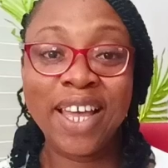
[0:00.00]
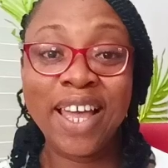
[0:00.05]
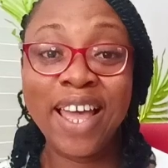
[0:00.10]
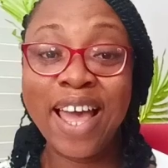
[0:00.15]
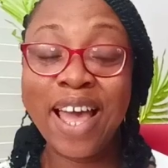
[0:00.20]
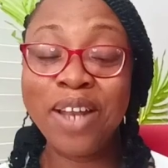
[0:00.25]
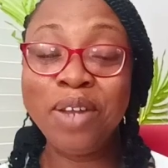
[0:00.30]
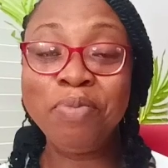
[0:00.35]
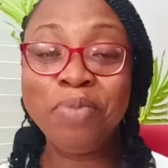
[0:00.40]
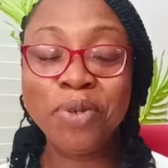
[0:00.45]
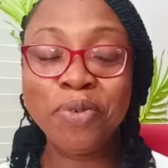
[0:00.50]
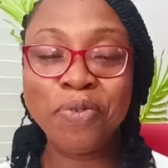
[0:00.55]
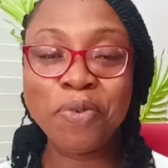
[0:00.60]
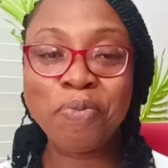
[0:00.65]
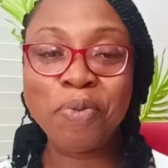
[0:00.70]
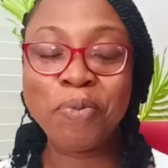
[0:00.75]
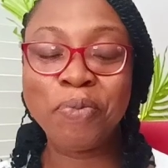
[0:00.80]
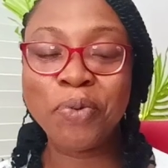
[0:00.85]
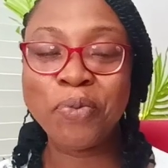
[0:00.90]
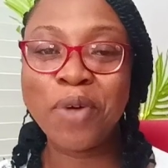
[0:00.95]
Hello beautiful
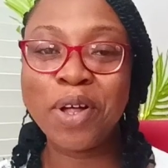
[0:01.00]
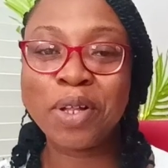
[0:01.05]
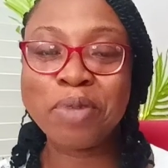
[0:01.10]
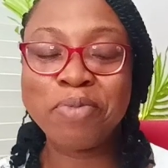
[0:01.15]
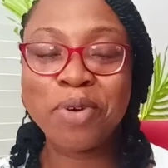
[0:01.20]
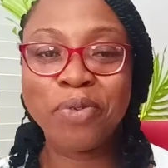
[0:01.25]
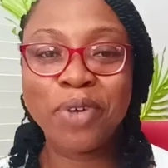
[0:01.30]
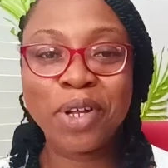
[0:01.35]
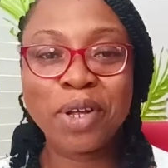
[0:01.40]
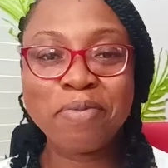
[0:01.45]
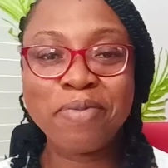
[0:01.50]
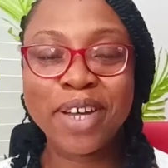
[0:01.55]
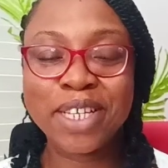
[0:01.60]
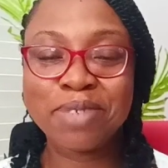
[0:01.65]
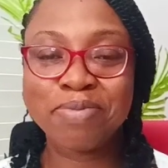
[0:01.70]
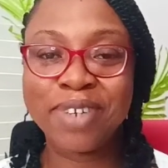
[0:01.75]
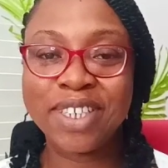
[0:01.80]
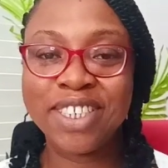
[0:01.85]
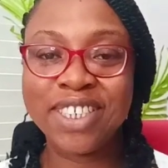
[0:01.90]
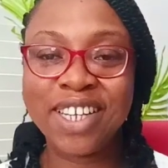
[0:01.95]
people, welcome and welcome back
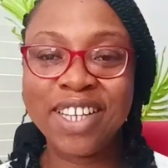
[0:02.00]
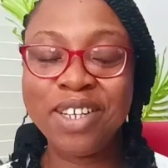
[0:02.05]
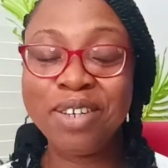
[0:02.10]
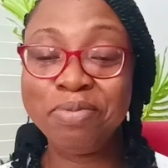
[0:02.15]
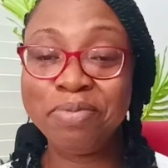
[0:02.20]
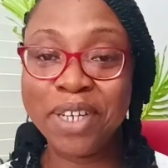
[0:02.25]
to my channel.